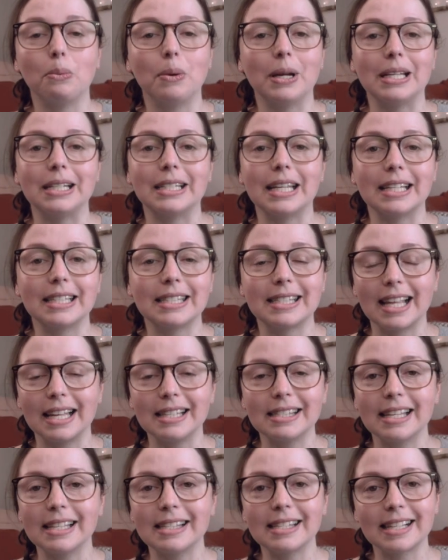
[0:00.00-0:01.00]
with
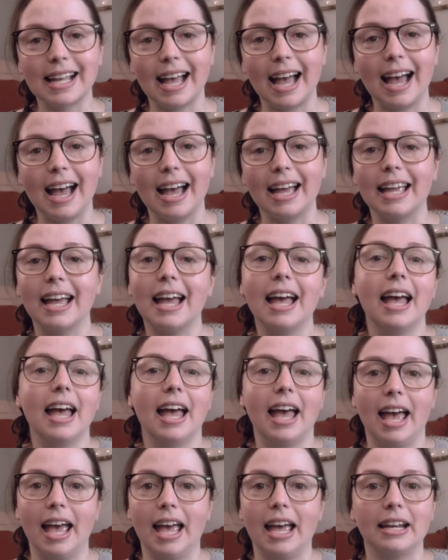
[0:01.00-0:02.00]
sunset sky
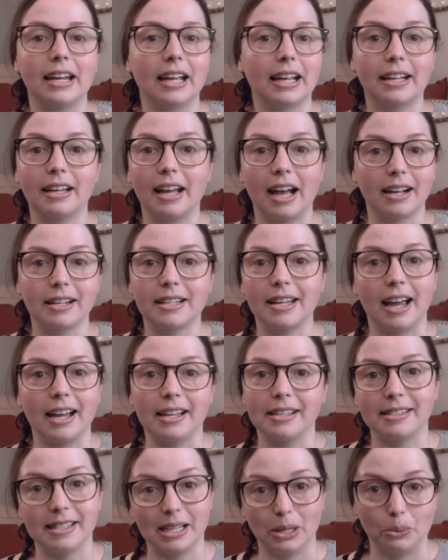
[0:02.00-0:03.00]
and cacti
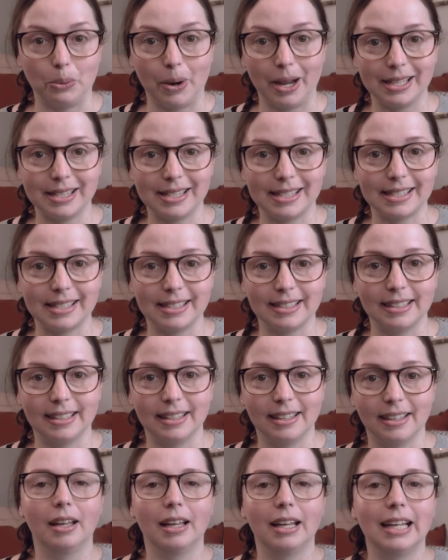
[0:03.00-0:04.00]
silhouettes.
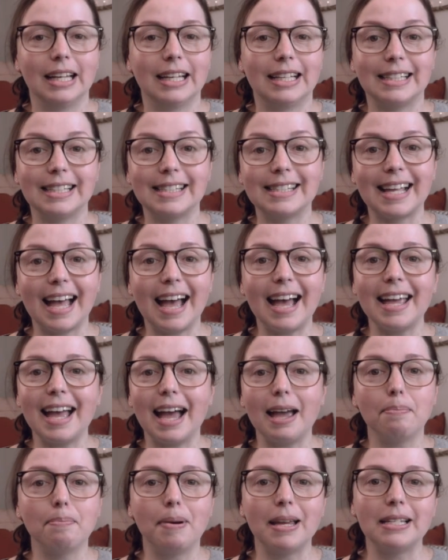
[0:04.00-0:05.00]
The sky
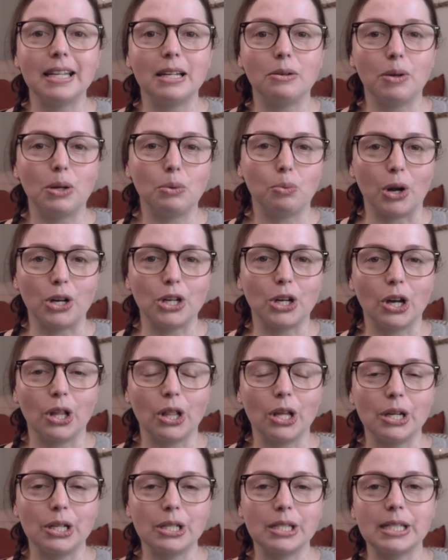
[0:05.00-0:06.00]
I painted with
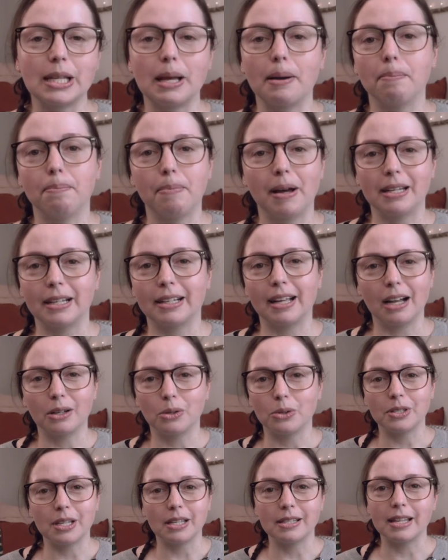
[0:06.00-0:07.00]
watercolors, but the
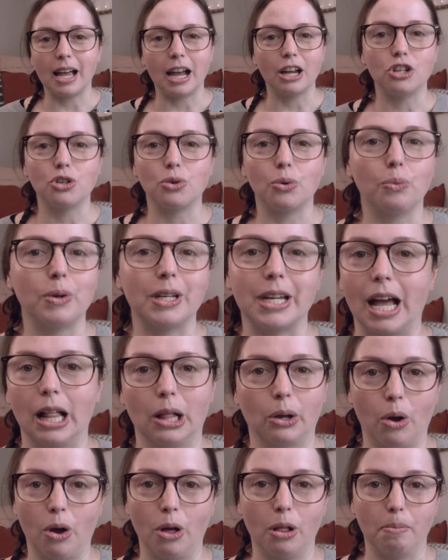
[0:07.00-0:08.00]
cactuses I drew with
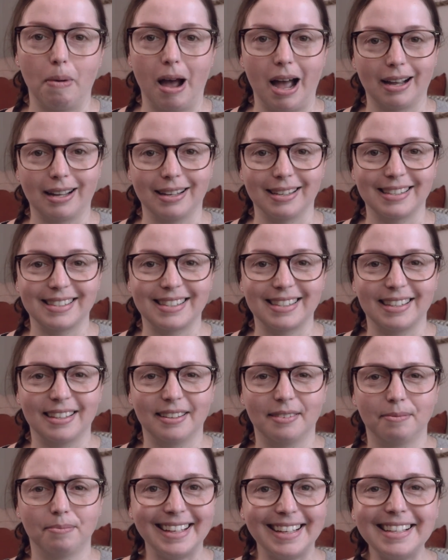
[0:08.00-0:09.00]
alcohol markers.
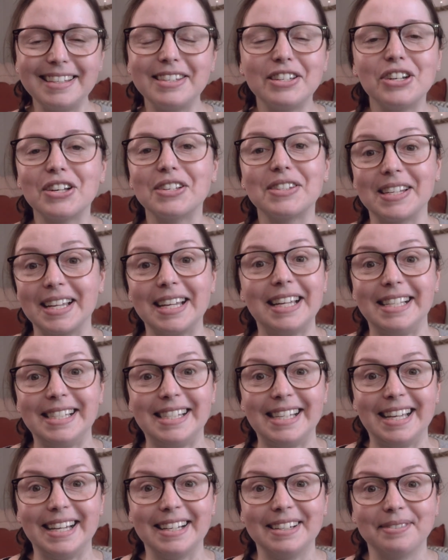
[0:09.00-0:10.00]
It's just
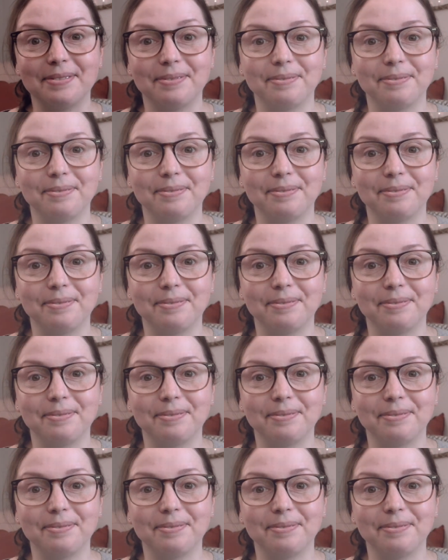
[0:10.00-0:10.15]
easier.